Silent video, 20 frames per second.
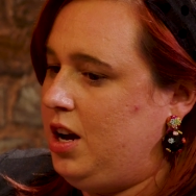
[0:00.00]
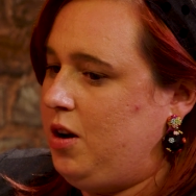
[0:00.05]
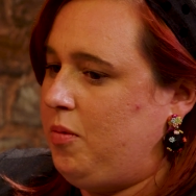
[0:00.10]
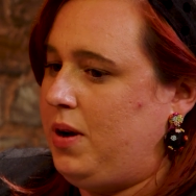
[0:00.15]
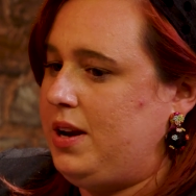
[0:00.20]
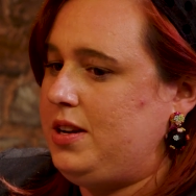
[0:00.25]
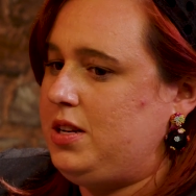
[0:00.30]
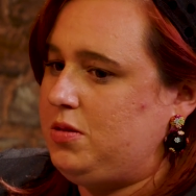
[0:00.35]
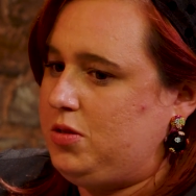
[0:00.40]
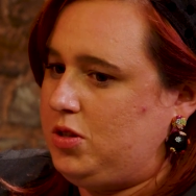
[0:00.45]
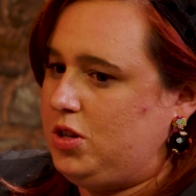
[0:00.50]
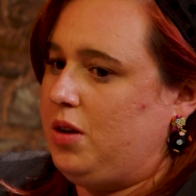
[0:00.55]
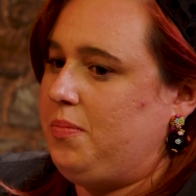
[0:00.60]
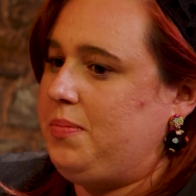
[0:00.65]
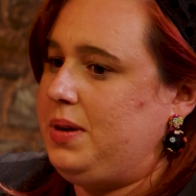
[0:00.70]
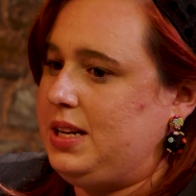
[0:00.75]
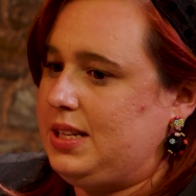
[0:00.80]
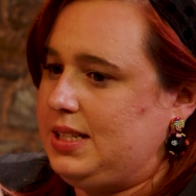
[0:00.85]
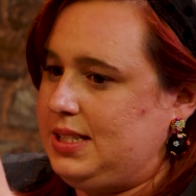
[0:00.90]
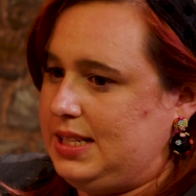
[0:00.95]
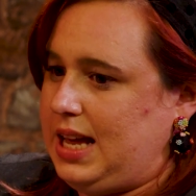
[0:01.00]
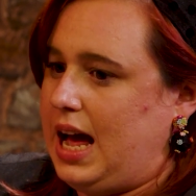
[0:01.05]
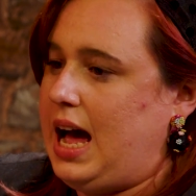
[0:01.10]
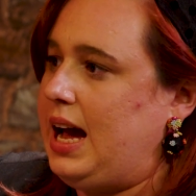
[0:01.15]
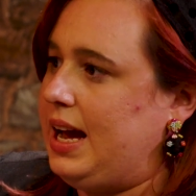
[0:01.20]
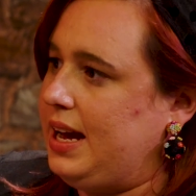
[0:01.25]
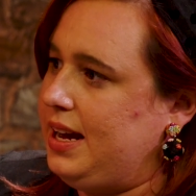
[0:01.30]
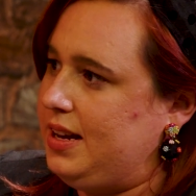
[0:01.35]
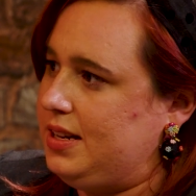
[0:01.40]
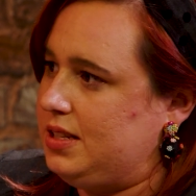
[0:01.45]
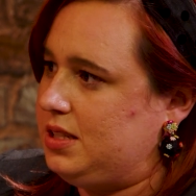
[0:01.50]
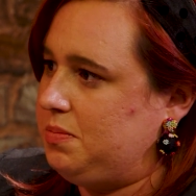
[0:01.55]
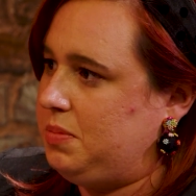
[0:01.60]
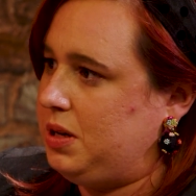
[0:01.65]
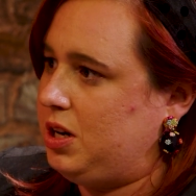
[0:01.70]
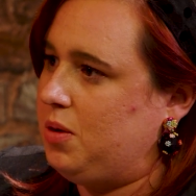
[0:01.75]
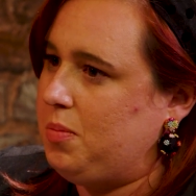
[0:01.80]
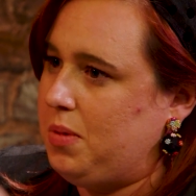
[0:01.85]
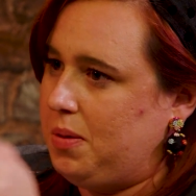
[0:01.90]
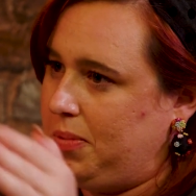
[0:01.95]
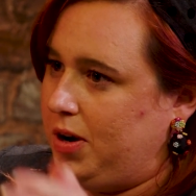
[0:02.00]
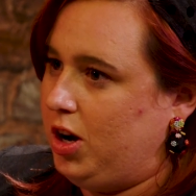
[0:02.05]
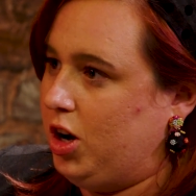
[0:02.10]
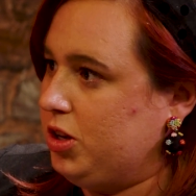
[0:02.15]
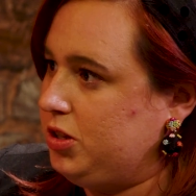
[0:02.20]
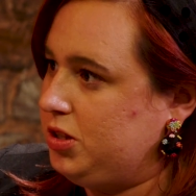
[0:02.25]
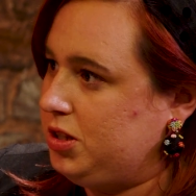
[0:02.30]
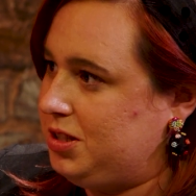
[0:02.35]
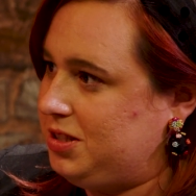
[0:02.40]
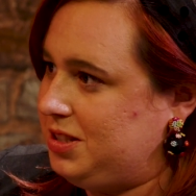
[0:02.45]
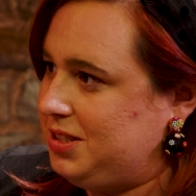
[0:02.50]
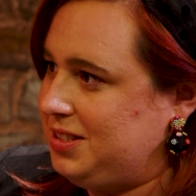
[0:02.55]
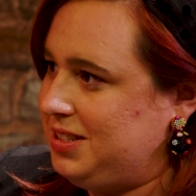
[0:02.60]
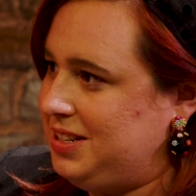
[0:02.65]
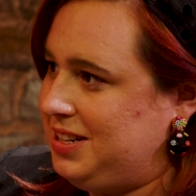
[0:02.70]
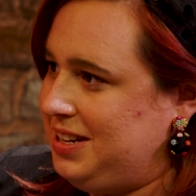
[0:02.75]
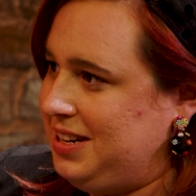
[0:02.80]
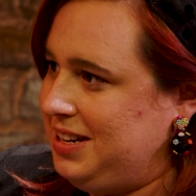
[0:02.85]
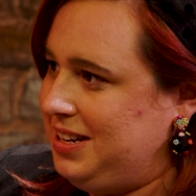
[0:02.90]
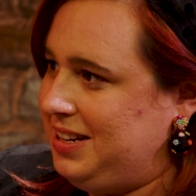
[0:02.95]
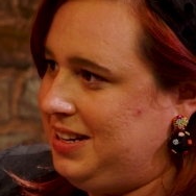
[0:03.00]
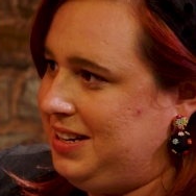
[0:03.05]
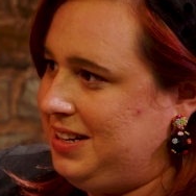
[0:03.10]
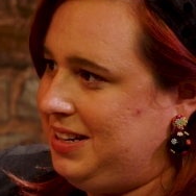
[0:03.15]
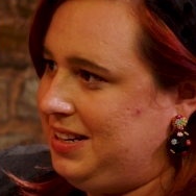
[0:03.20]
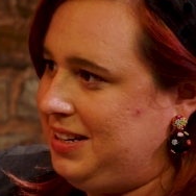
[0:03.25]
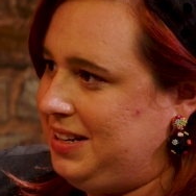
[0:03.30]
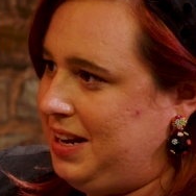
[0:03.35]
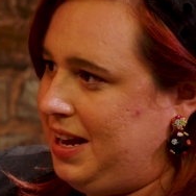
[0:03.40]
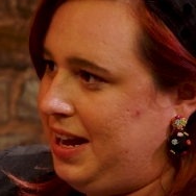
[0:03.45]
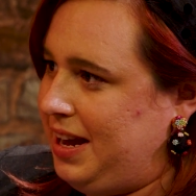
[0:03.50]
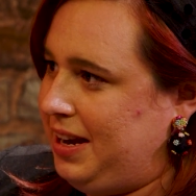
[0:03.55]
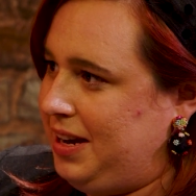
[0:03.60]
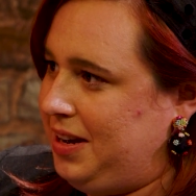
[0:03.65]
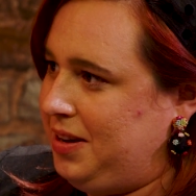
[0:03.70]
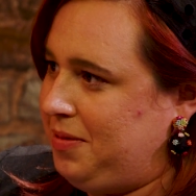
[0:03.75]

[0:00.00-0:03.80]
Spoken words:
When do you stop being a size and become a plus? For